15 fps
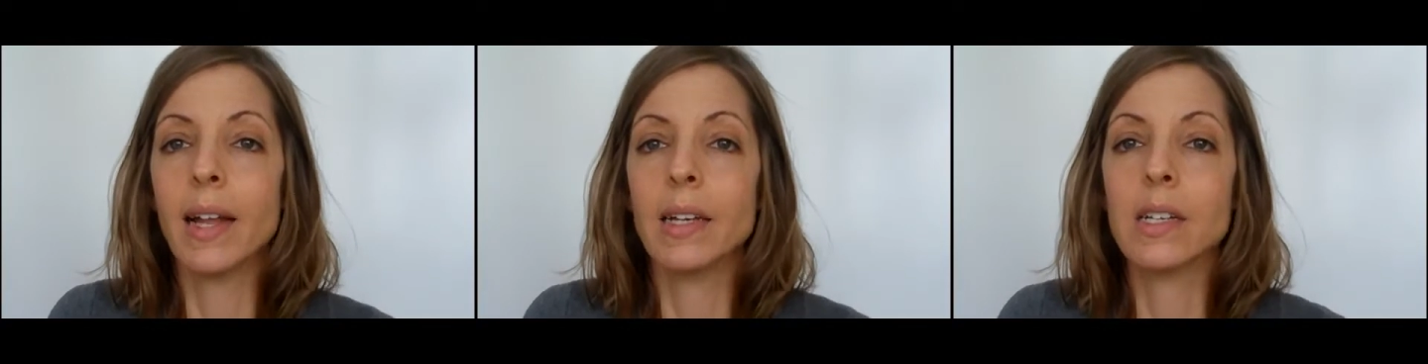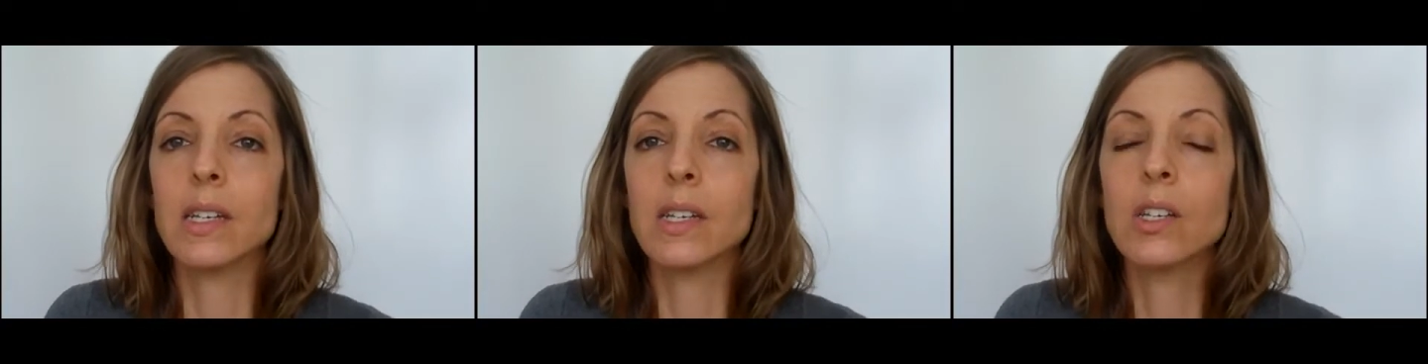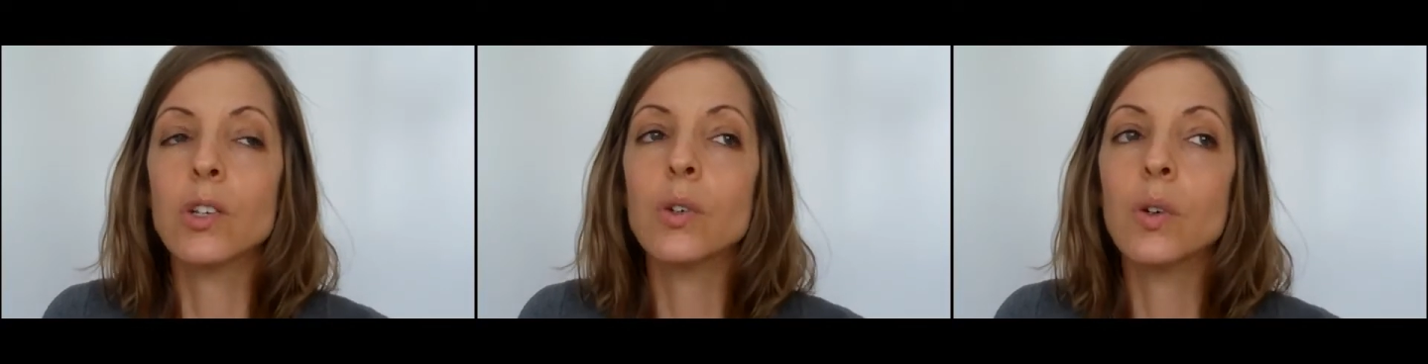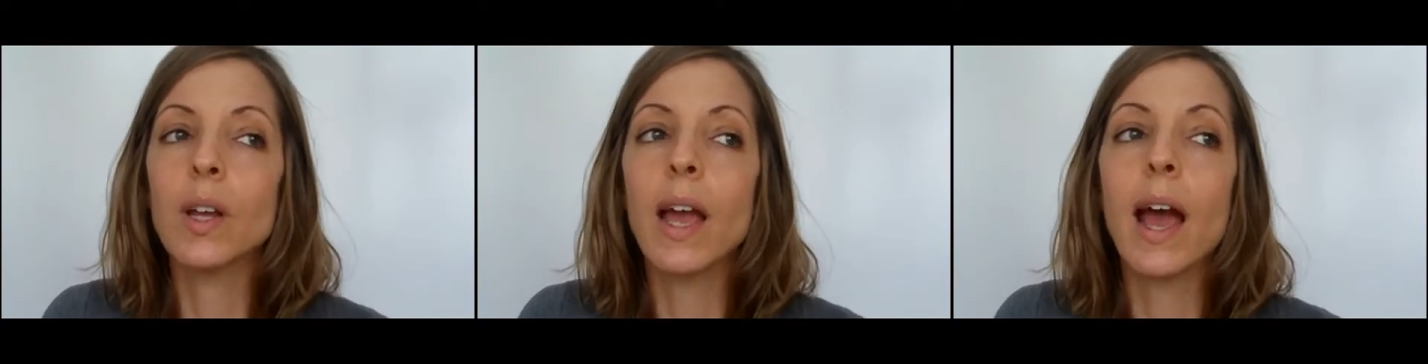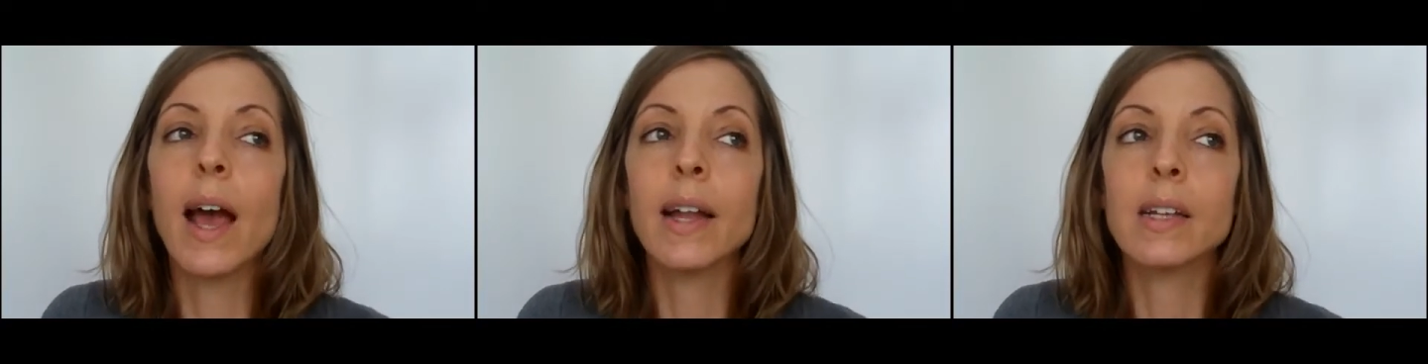and to
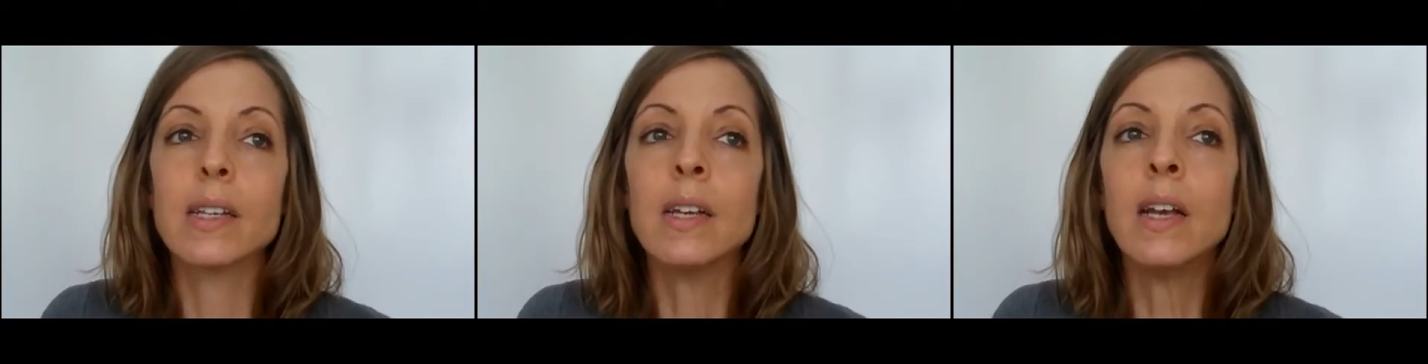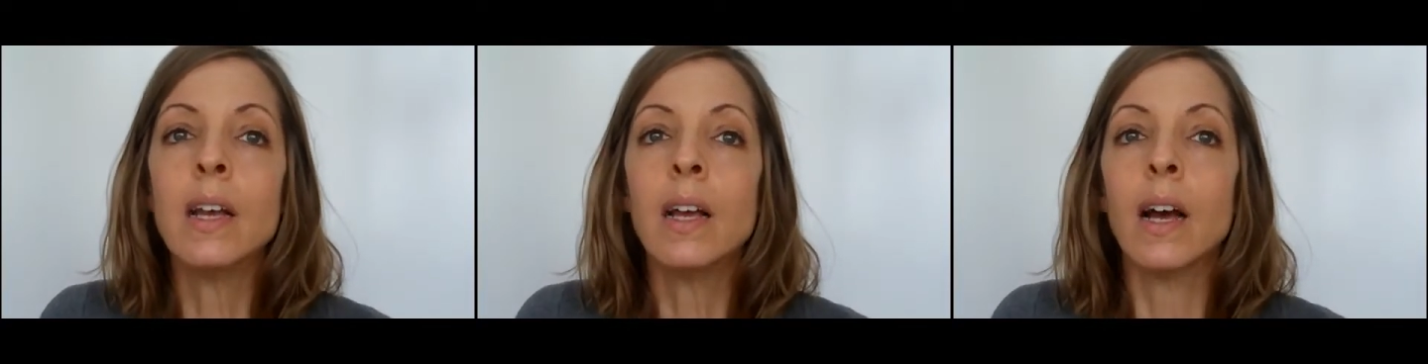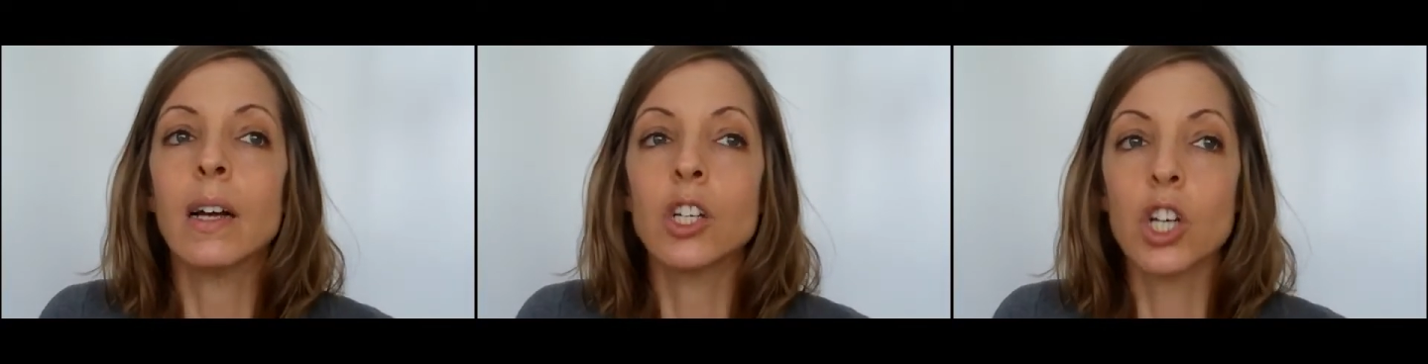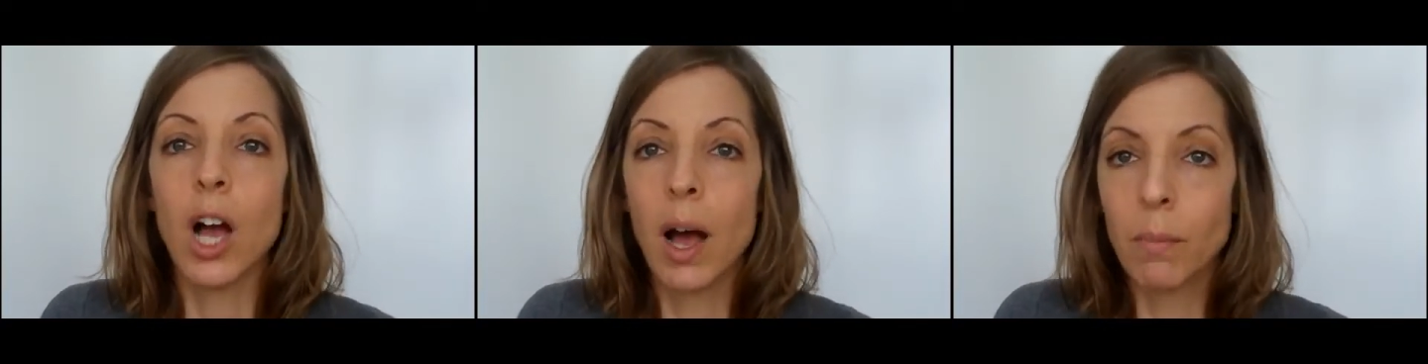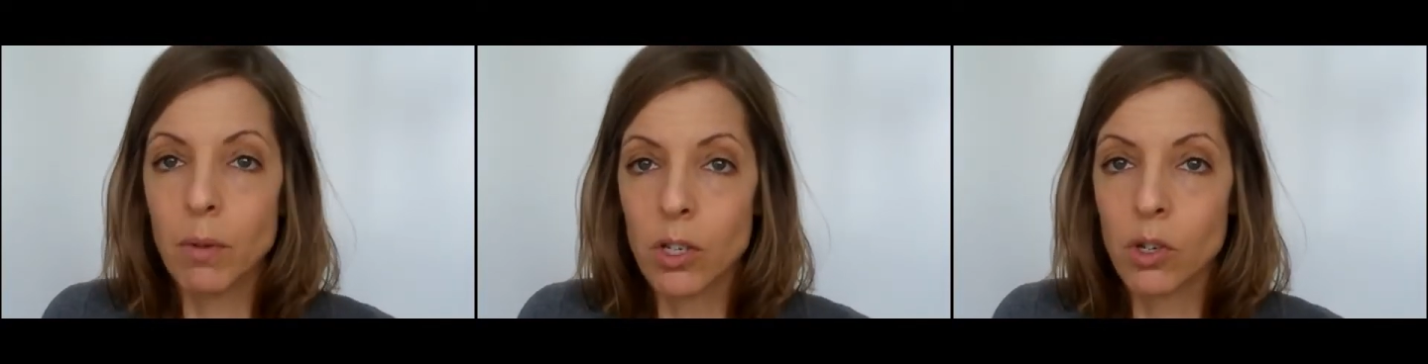get
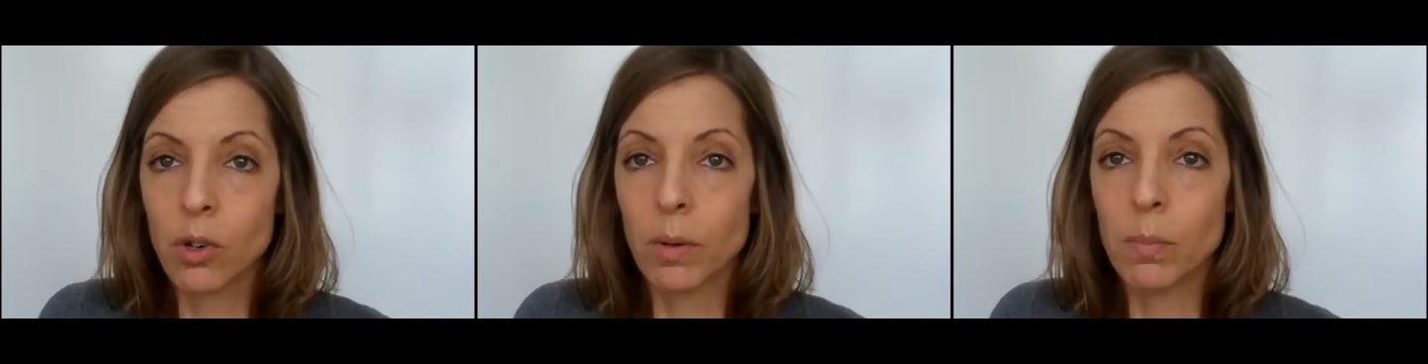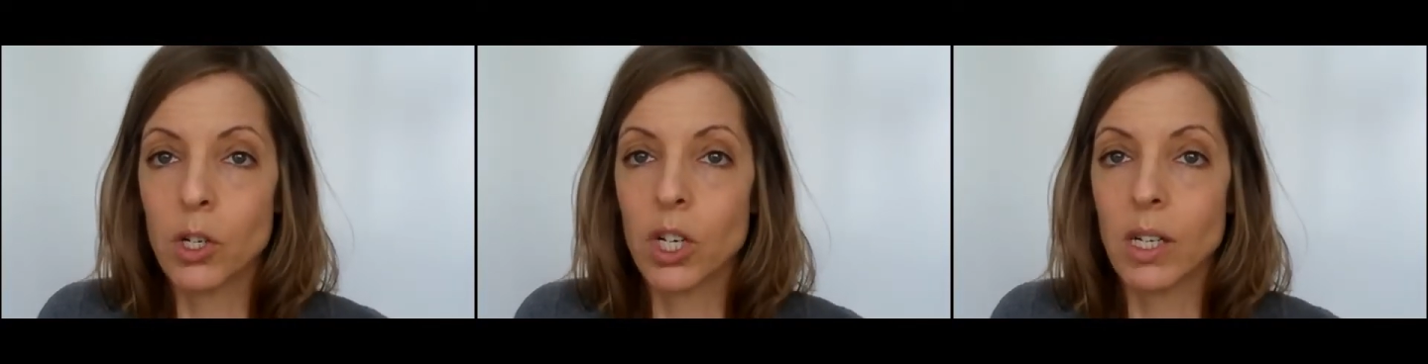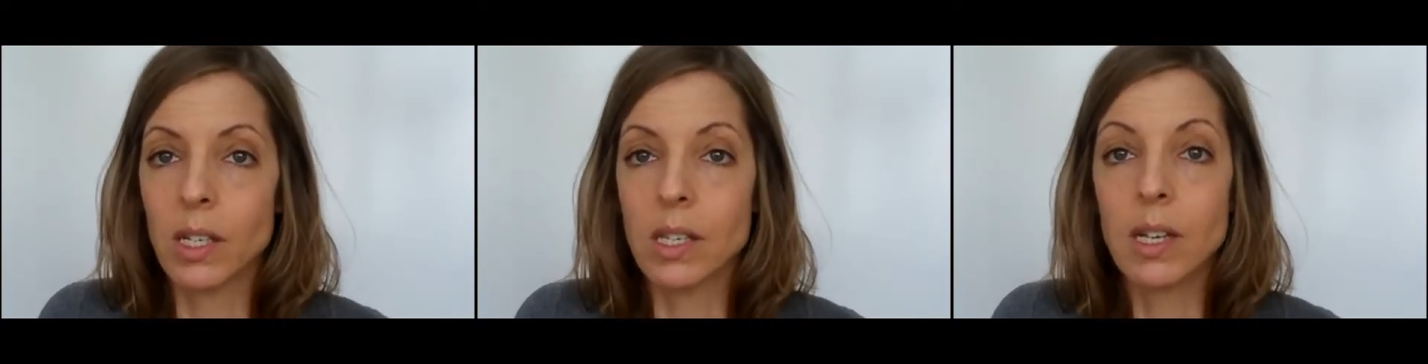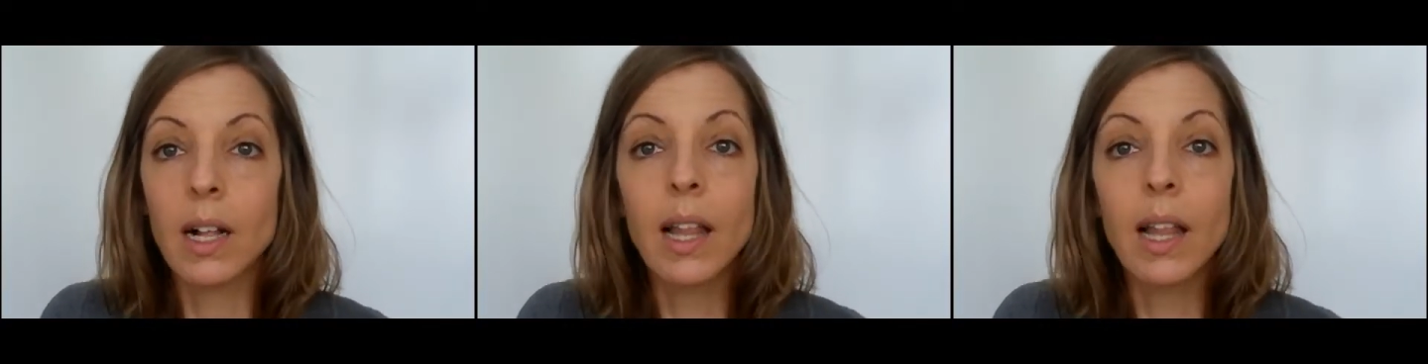job descriptions